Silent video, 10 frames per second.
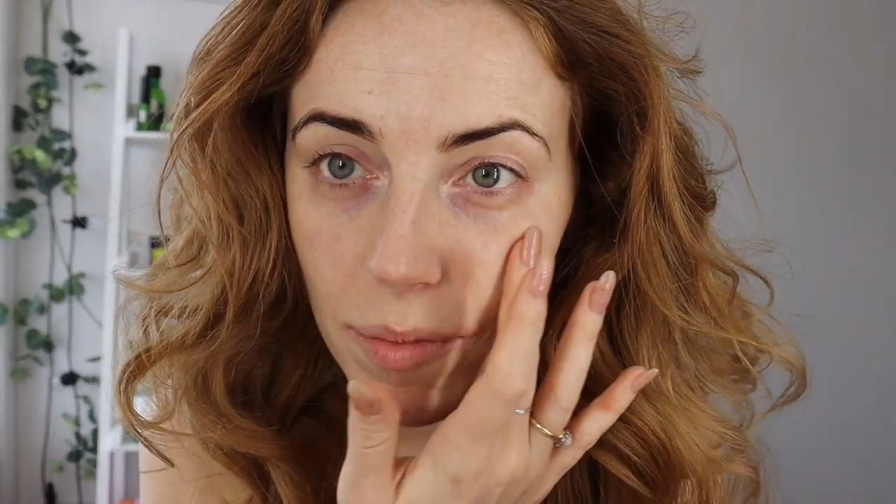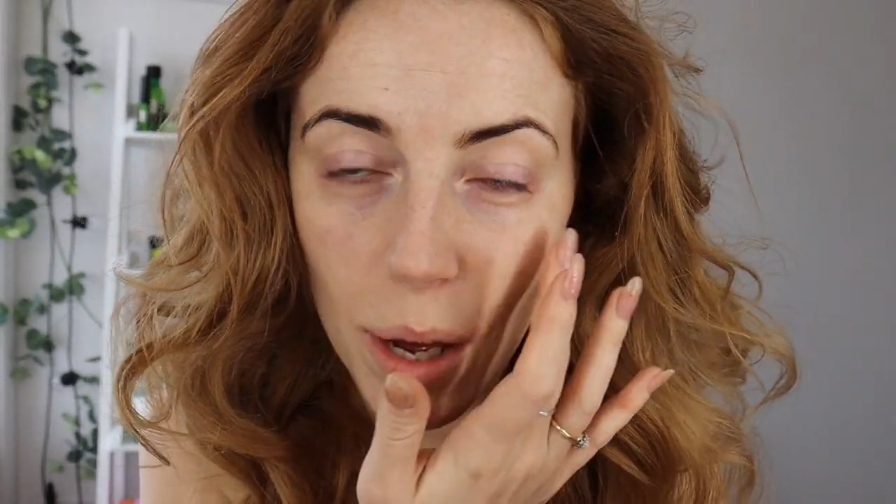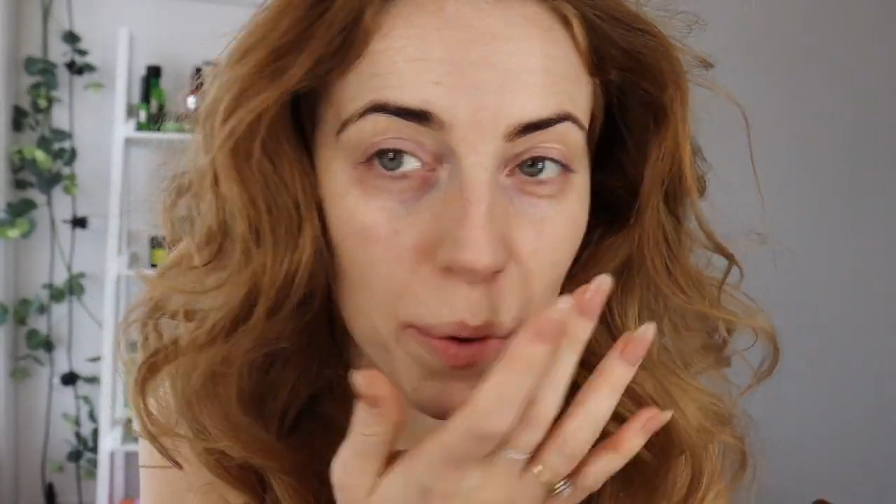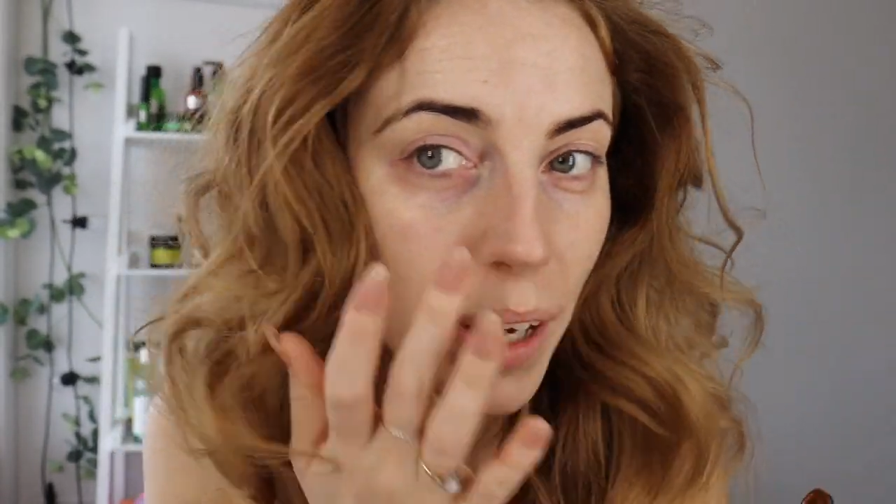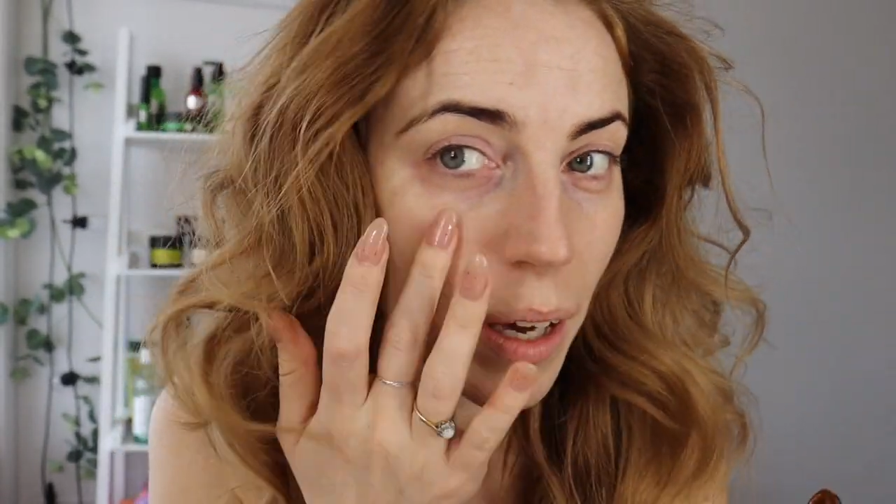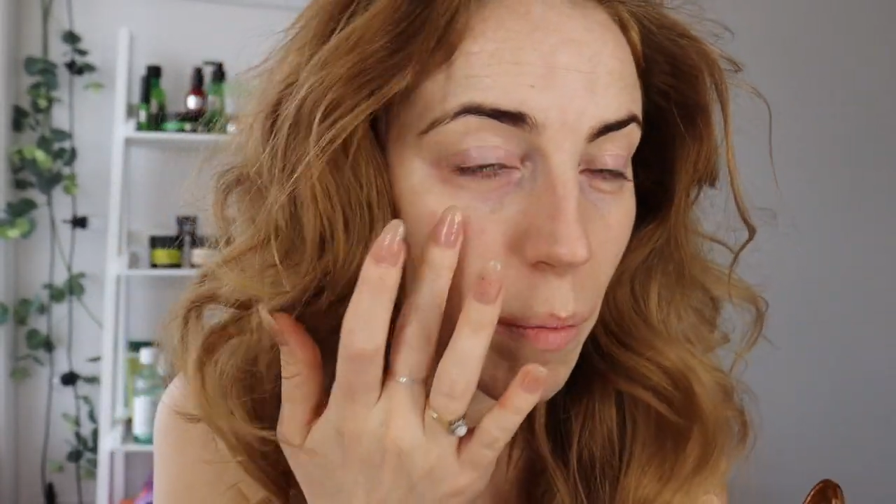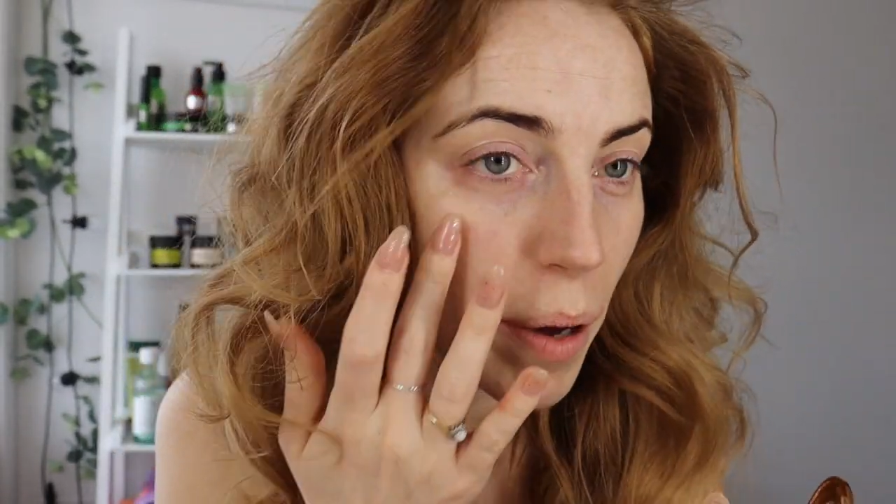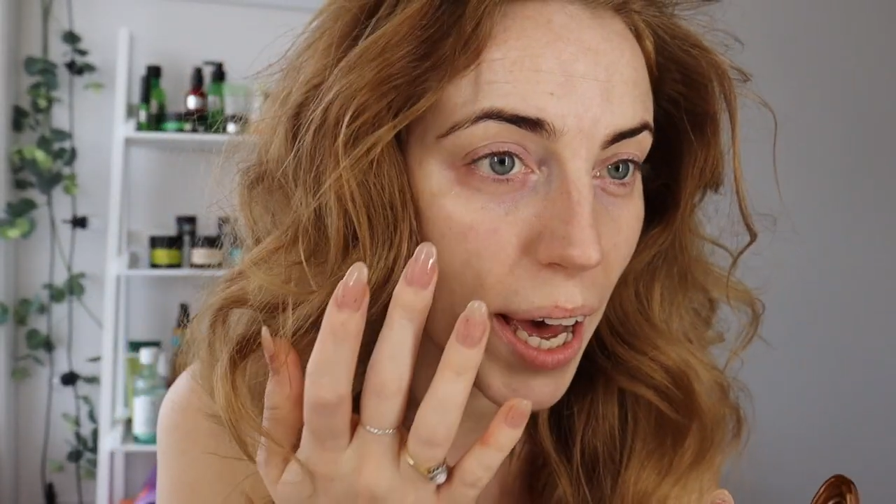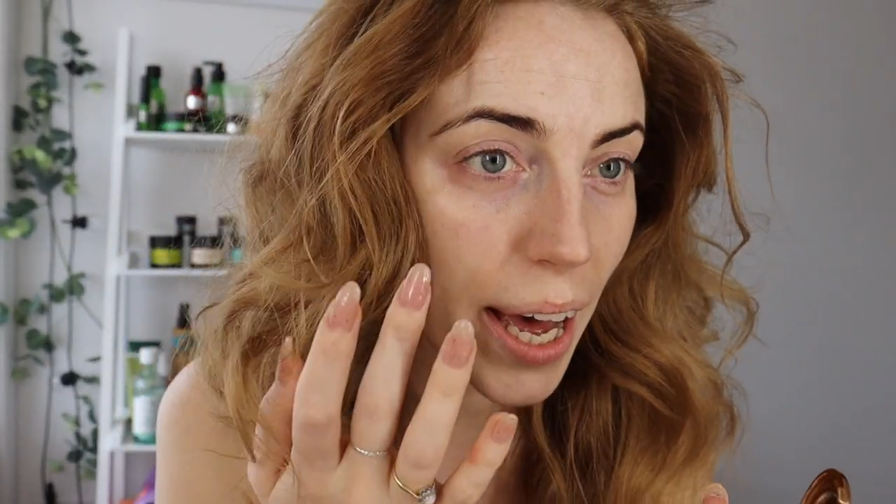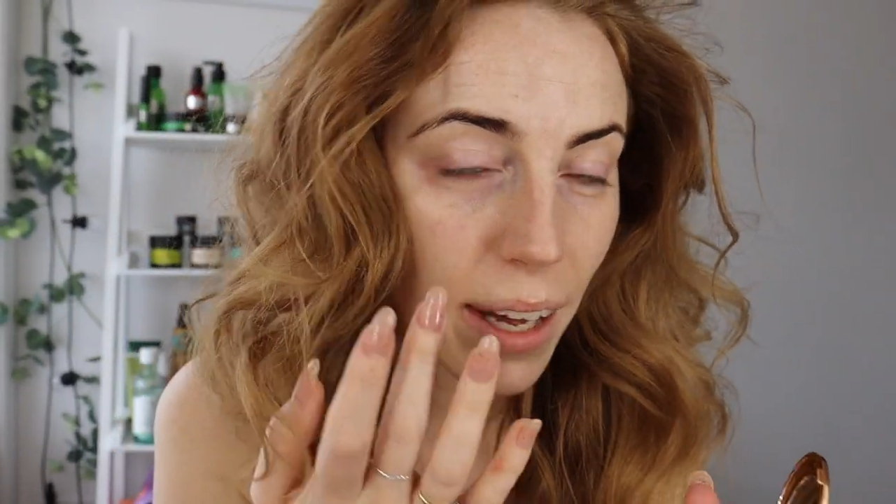and we can
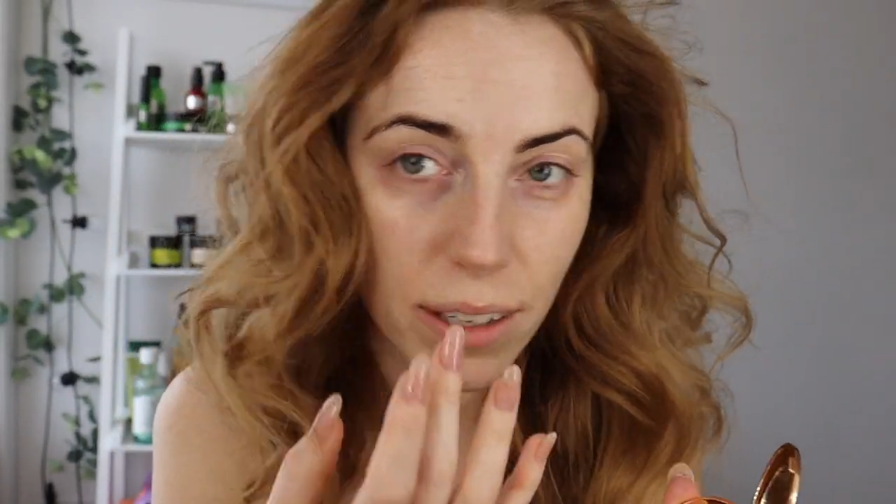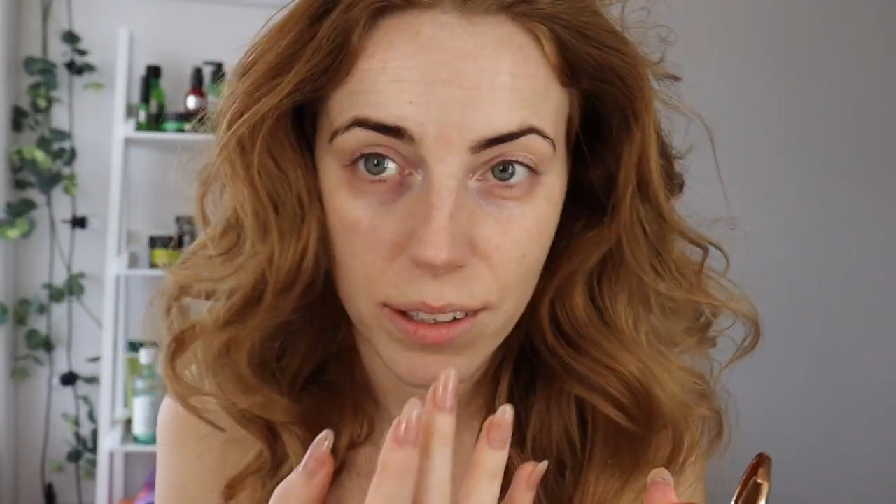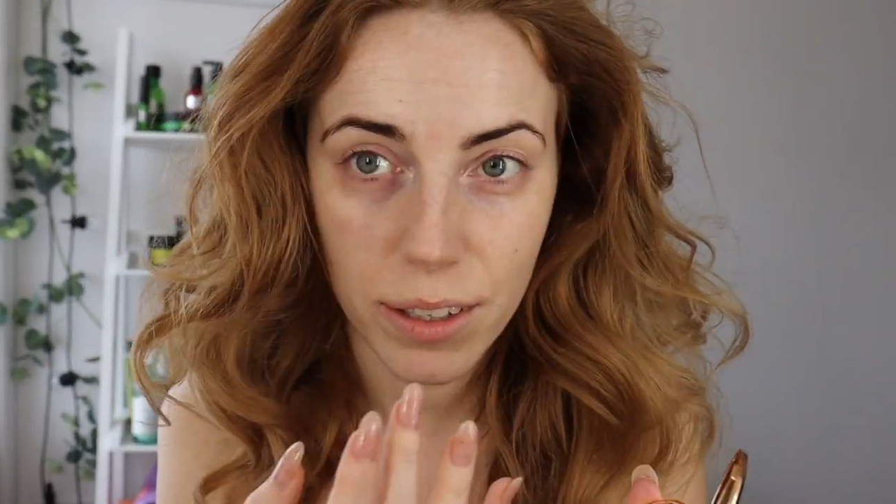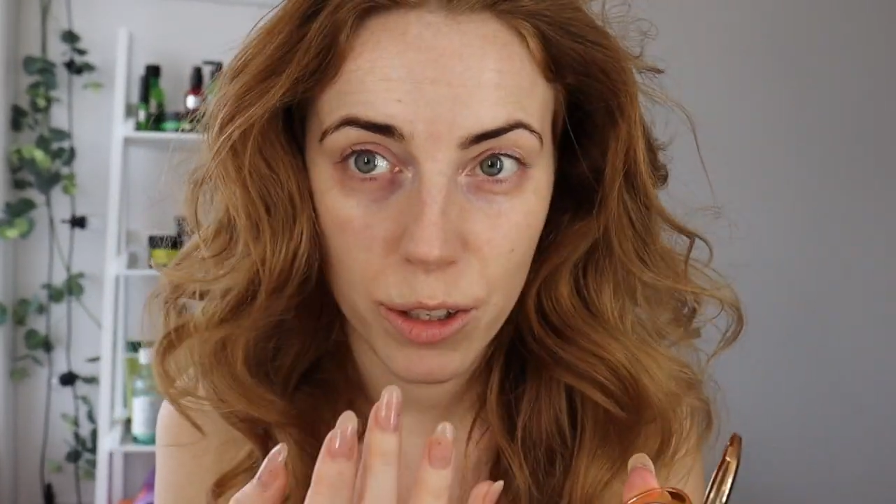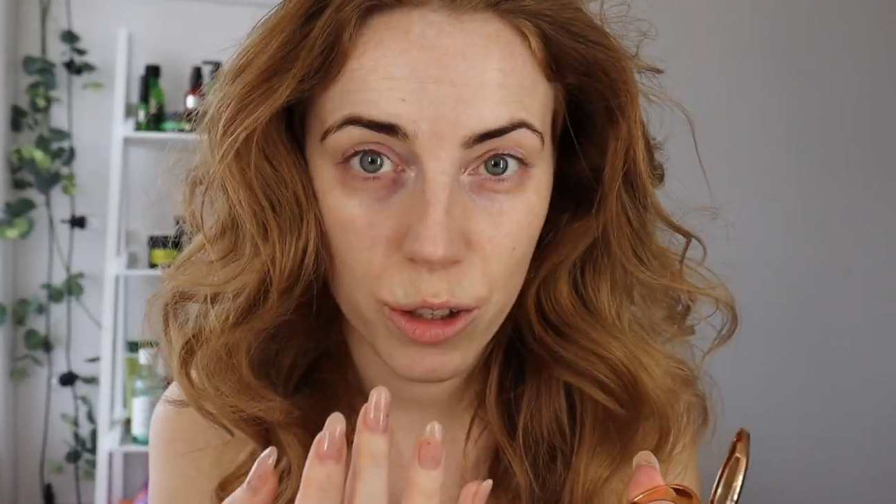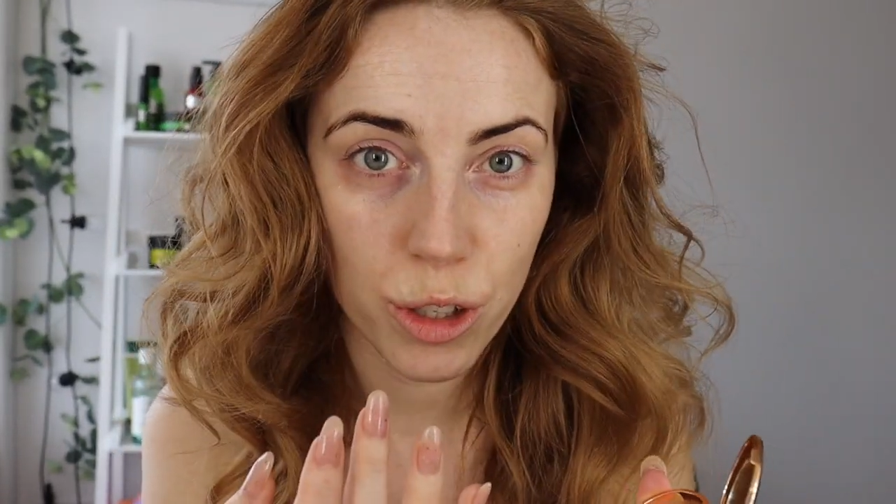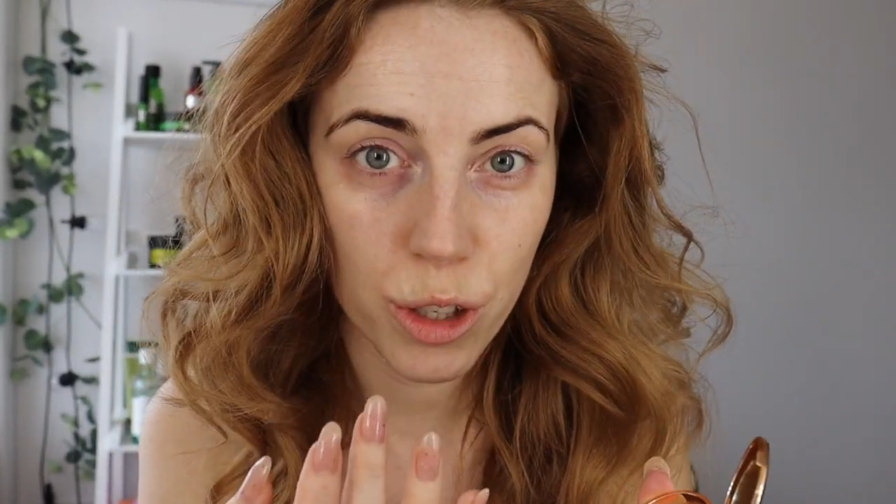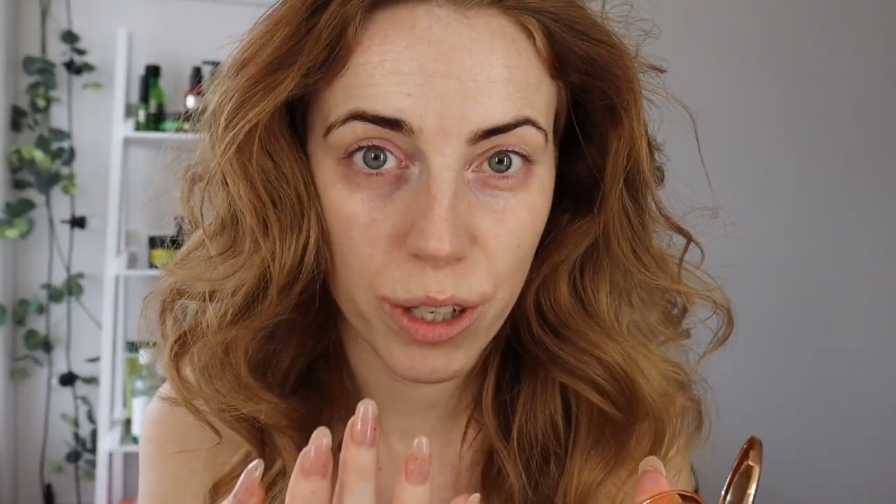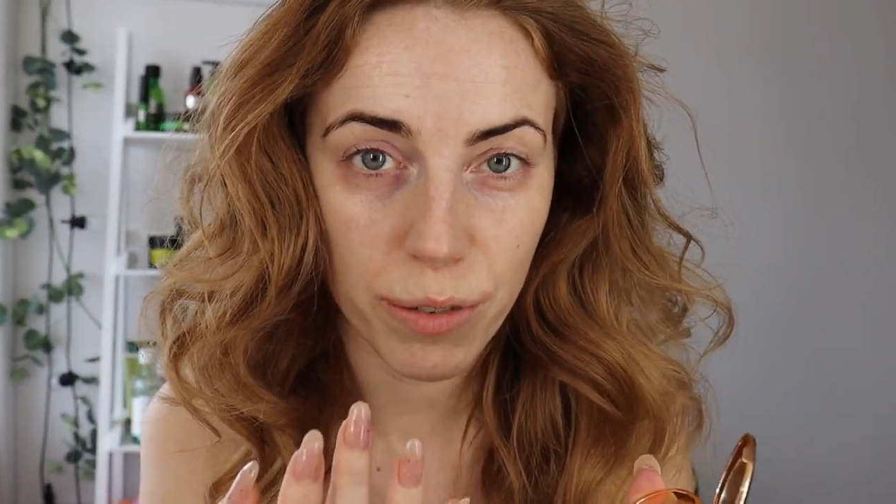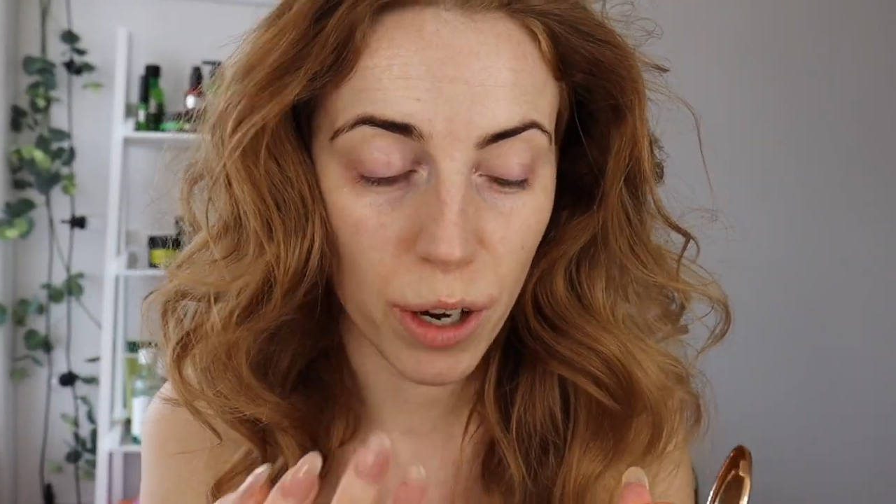compare the
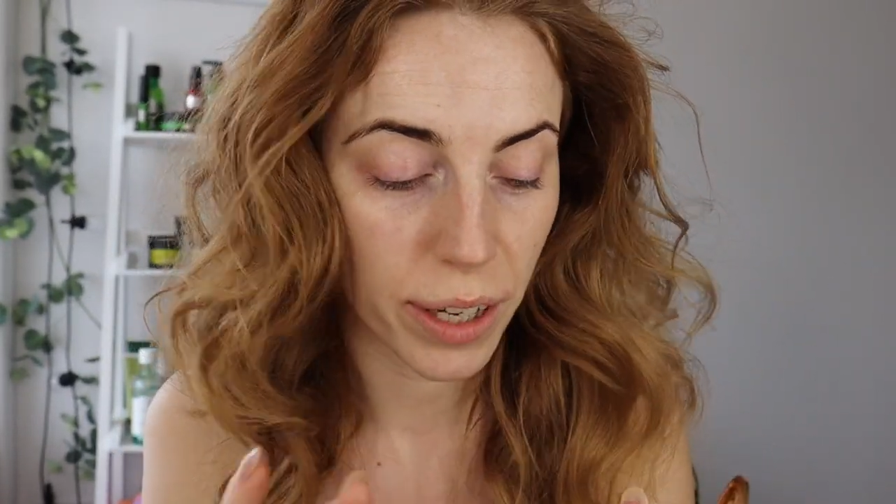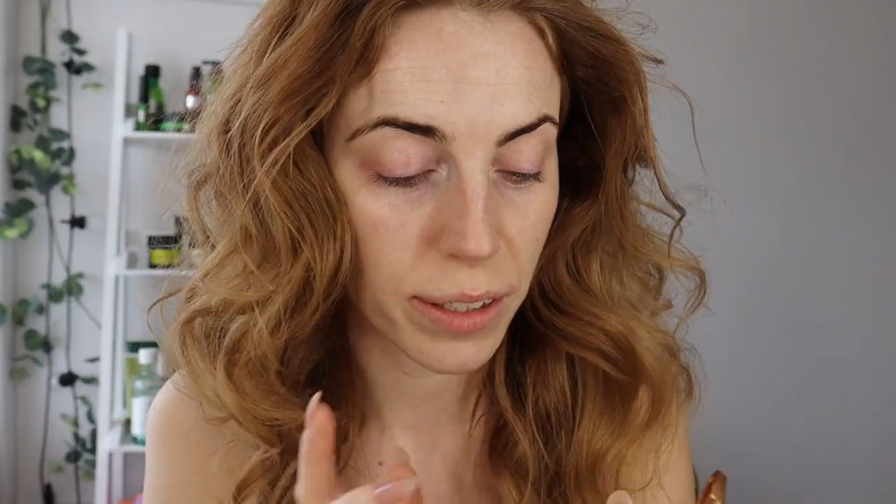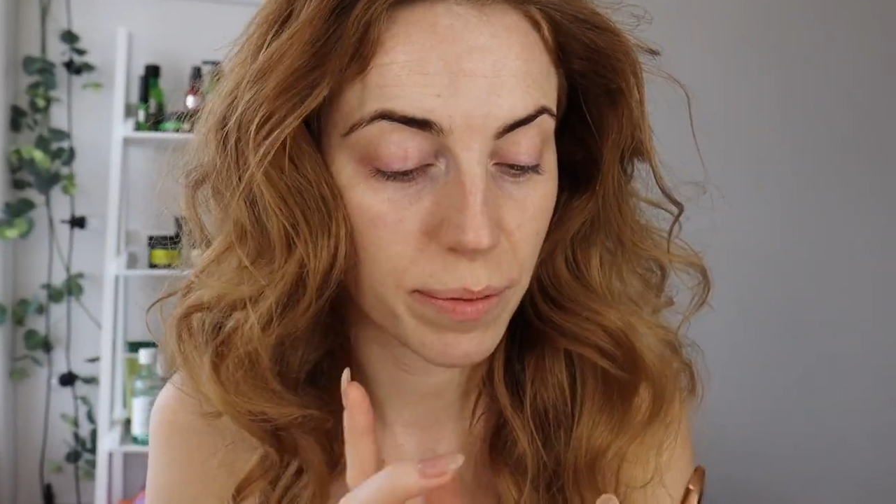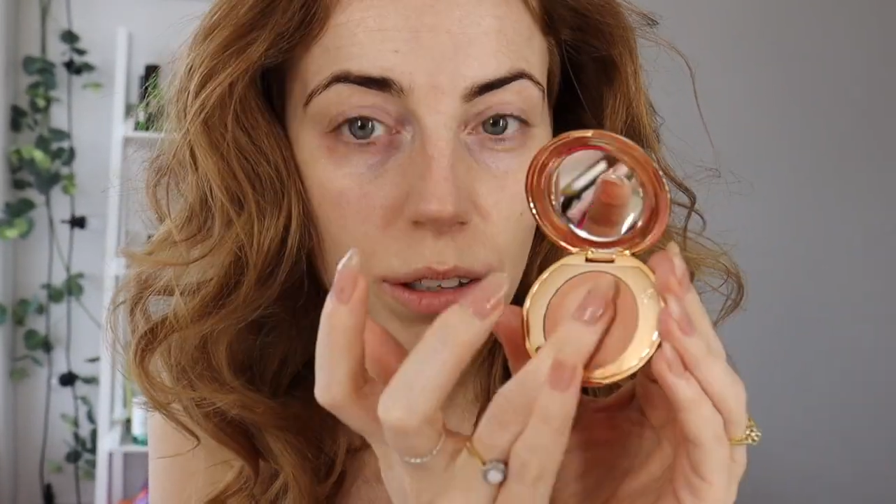two different eyes.